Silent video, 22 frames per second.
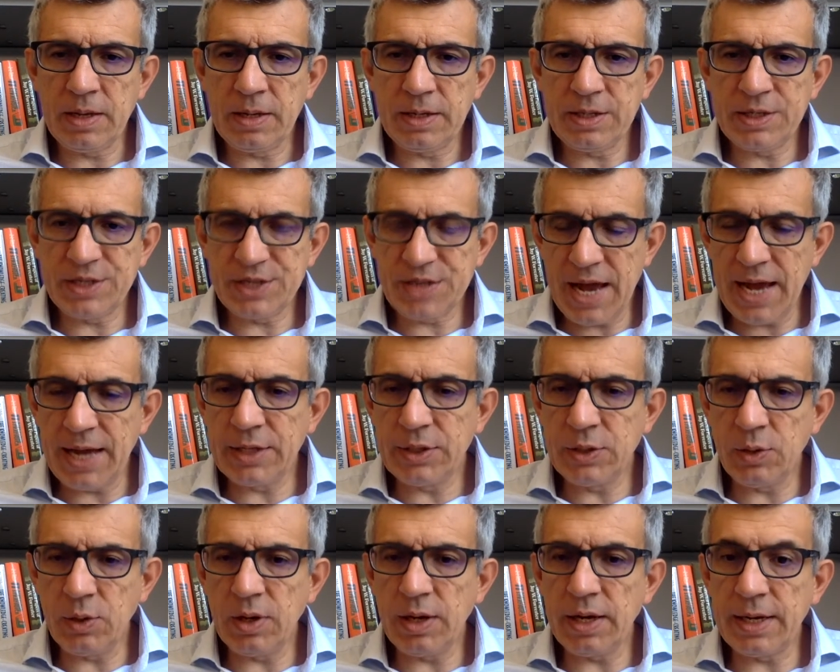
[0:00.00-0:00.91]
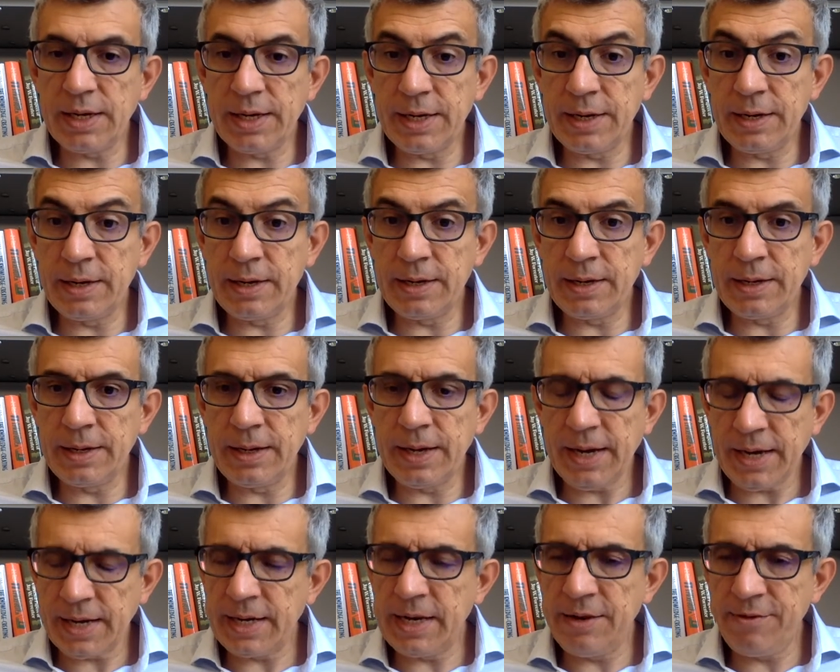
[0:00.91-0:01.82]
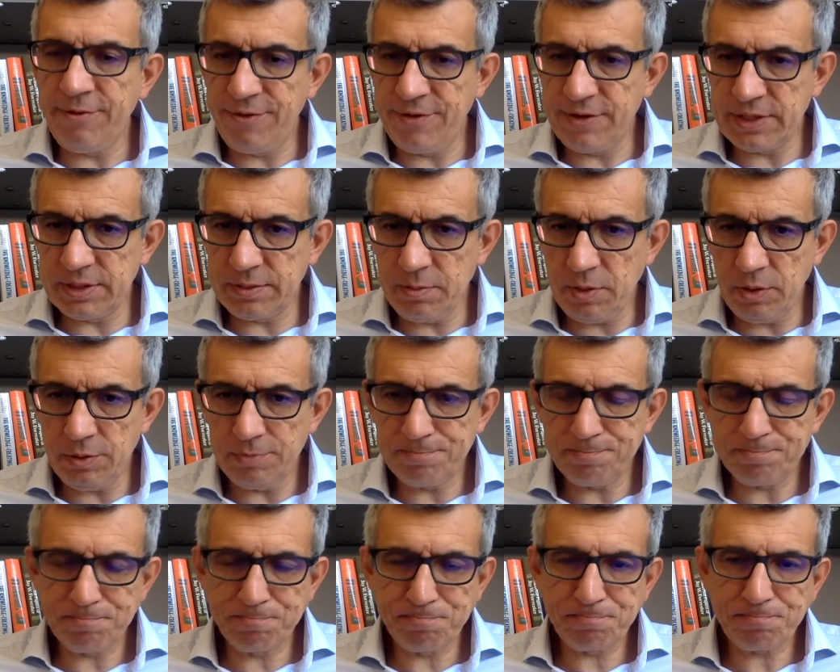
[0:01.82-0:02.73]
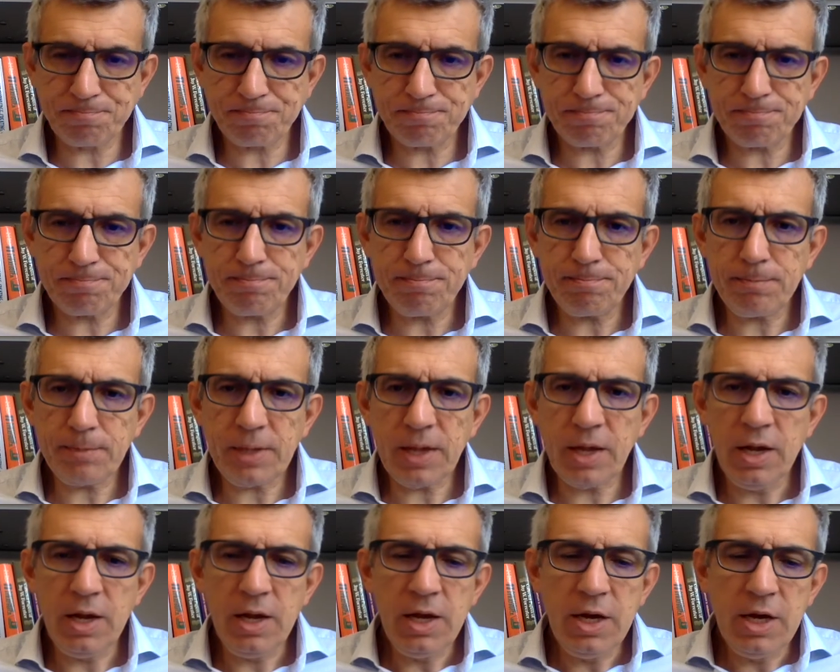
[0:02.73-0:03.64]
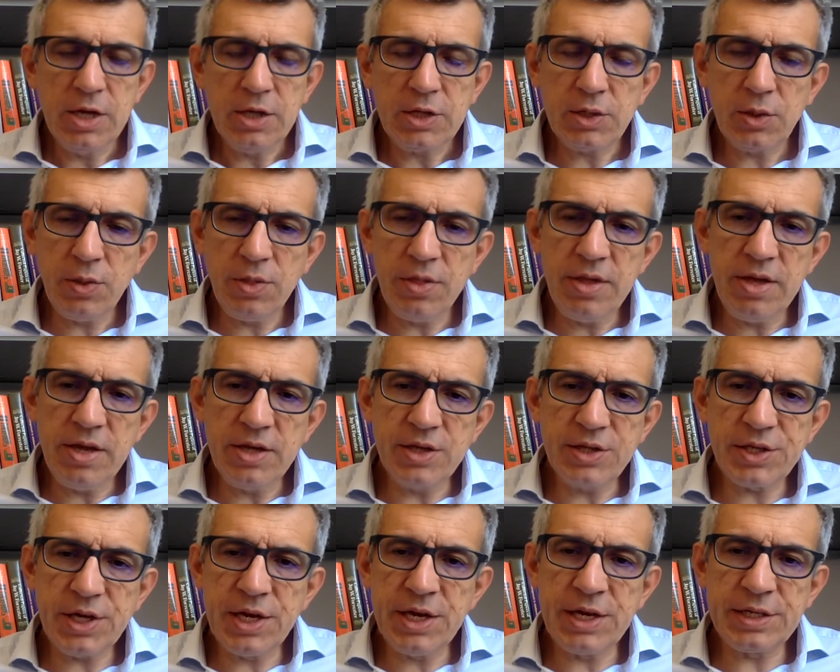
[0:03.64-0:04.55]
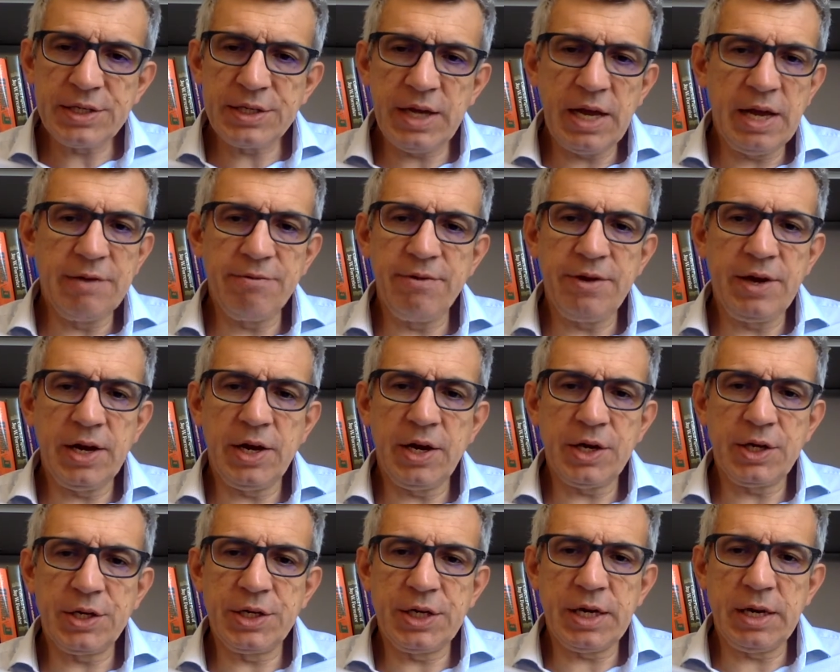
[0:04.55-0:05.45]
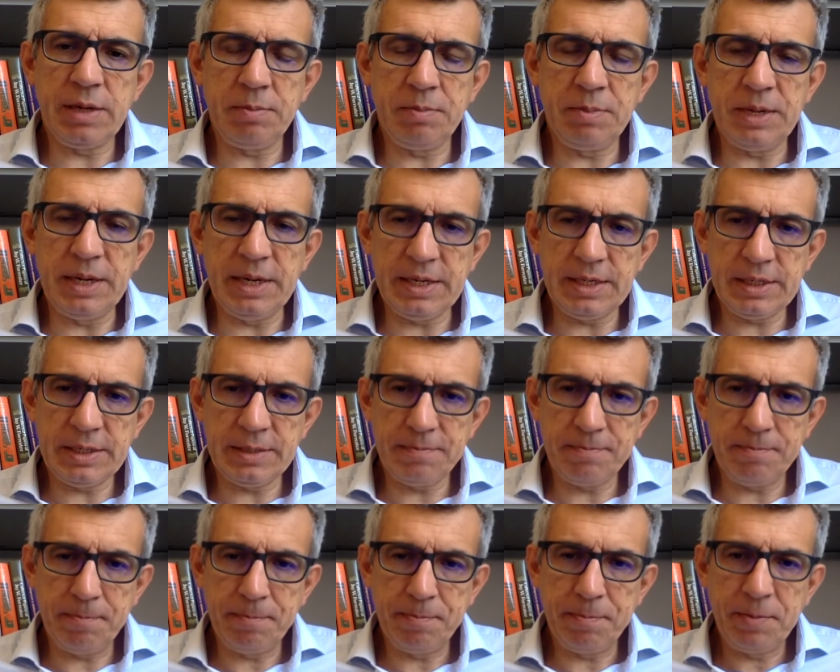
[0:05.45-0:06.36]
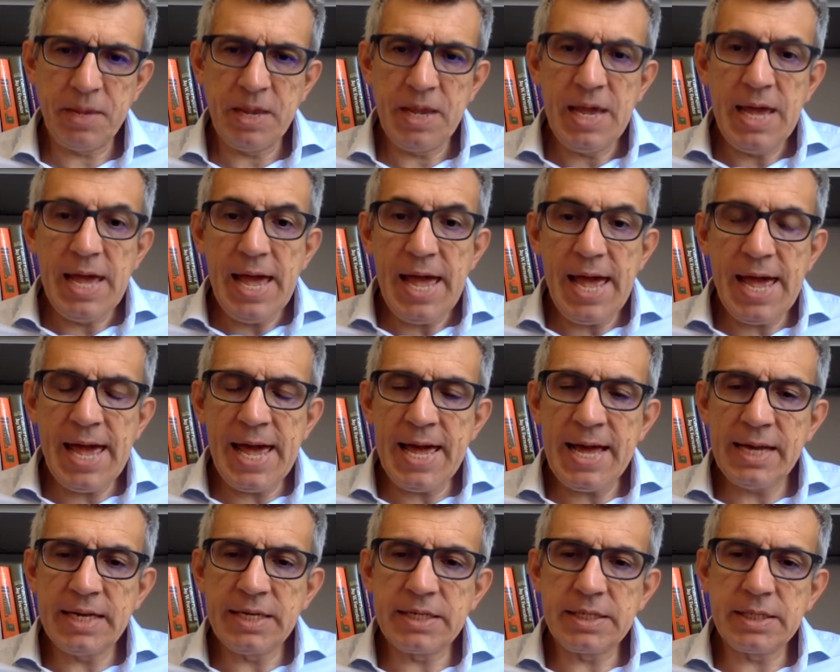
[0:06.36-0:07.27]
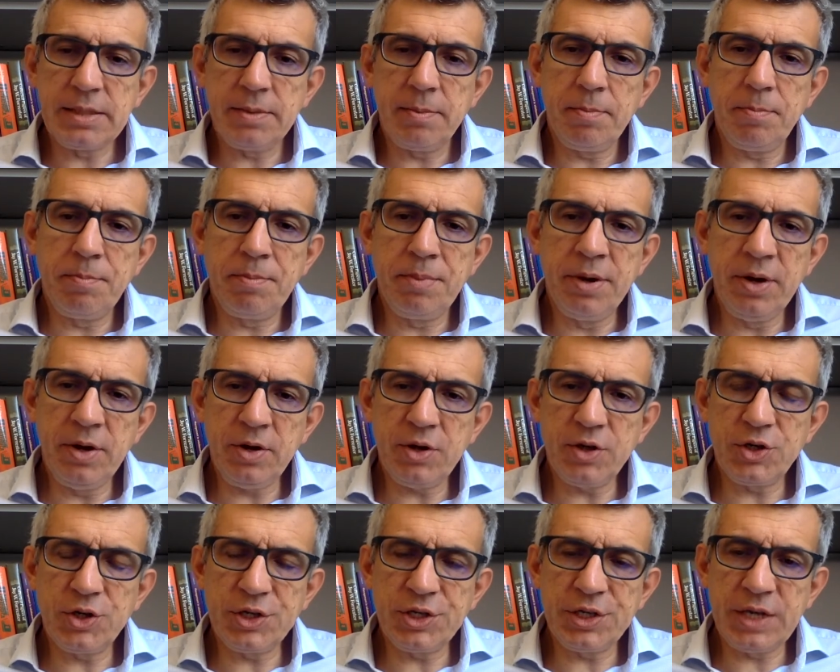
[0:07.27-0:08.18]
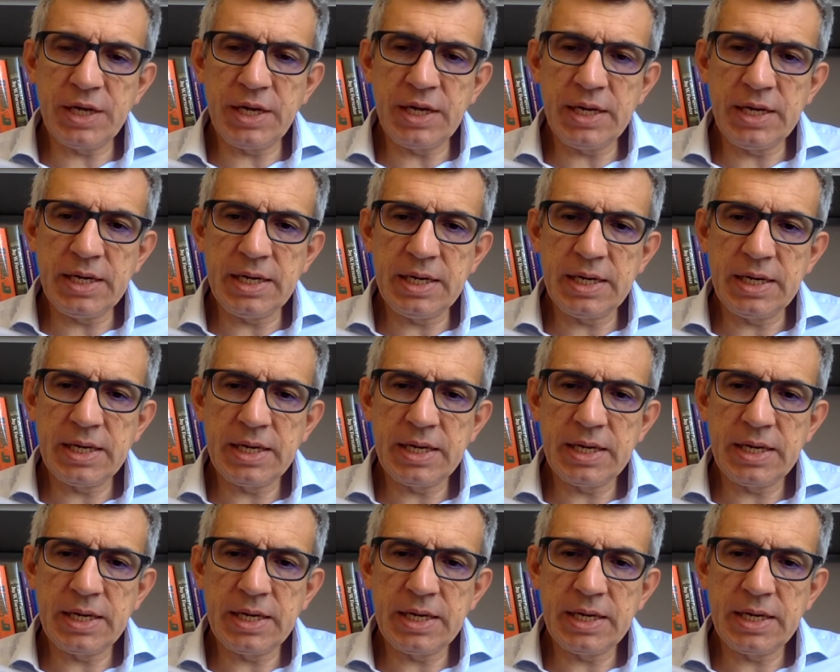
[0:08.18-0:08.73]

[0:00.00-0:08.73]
schedule really feasible. So this is a very critical part. And purchasing